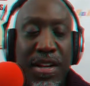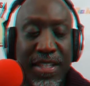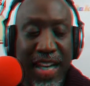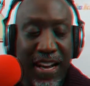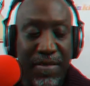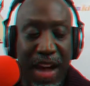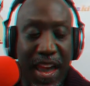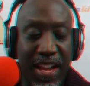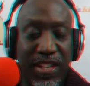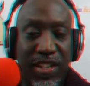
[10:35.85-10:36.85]
take
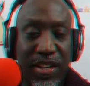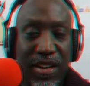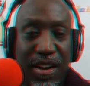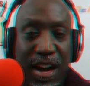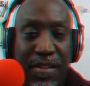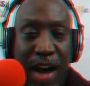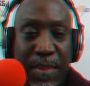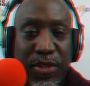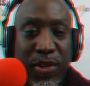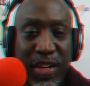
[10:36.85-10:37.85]
advantage of
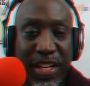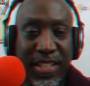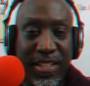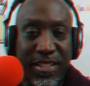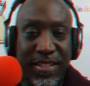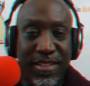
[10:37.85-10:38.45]
opportunities